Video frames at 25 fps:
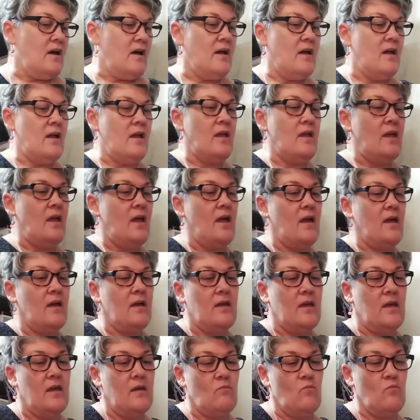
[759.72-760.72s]
I
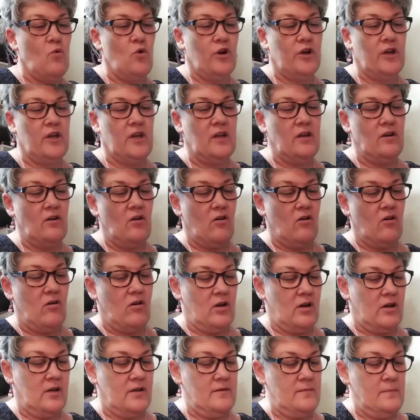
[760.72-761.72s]
am working
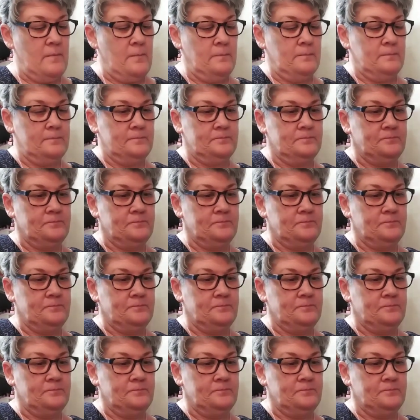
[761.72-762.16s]
on,